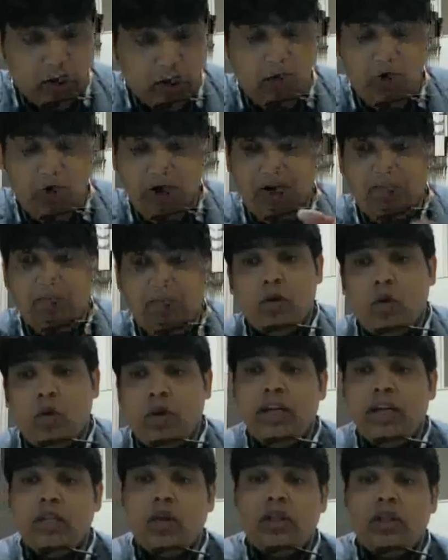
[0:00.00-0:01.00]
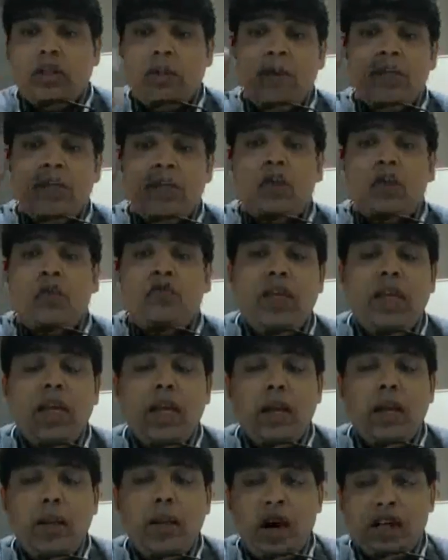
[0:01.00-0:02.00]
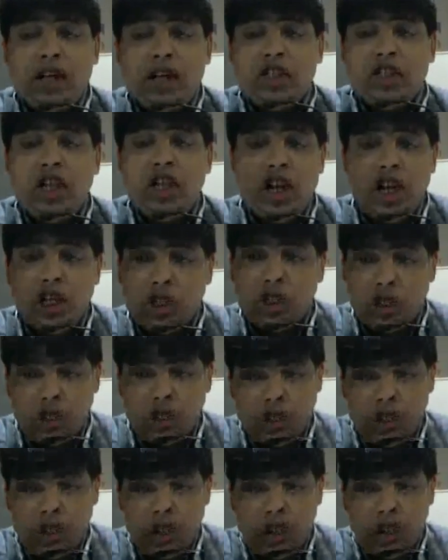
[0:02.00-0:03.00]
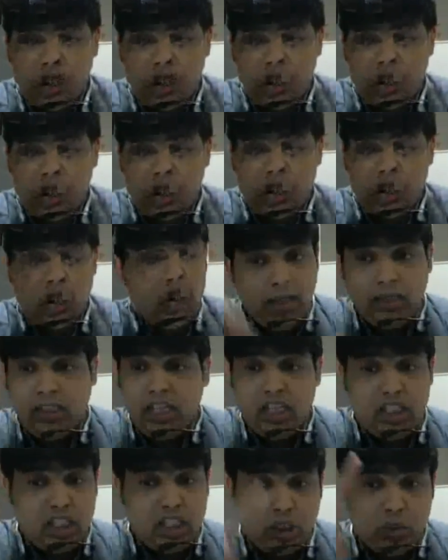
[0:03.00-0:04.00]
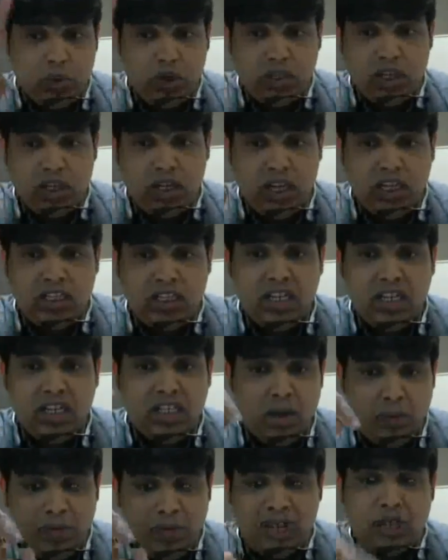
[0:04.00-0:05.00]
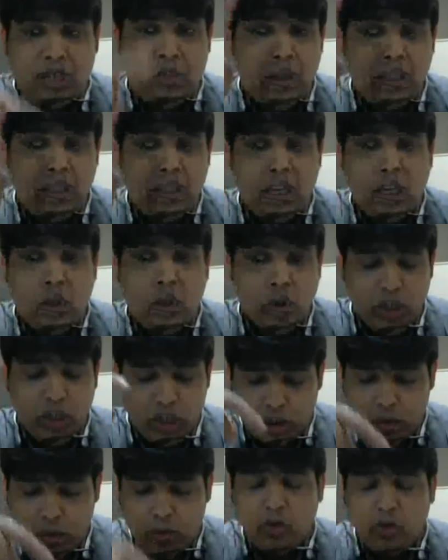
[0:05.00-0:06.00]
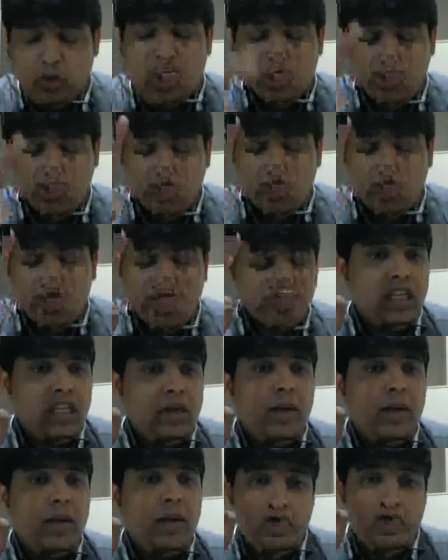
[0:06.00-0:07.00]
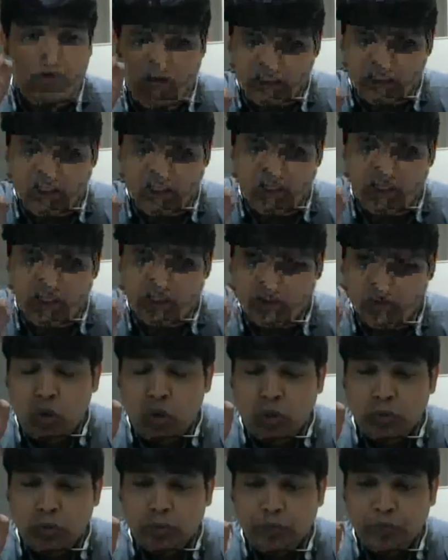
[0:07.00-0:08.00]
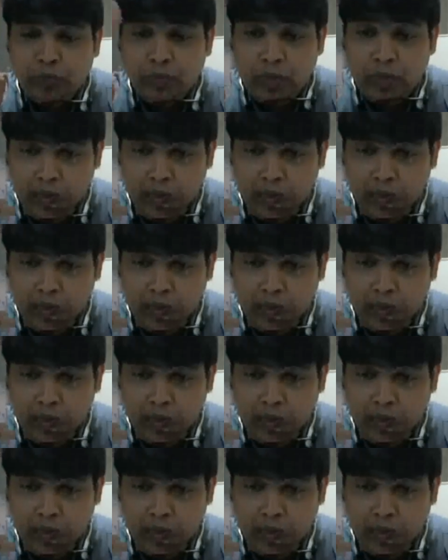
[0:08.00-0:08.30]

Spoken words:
distribute admin overheads on the basis of the production ratio. In this situation, is it the best method to distribute the admin overheads in production ratio?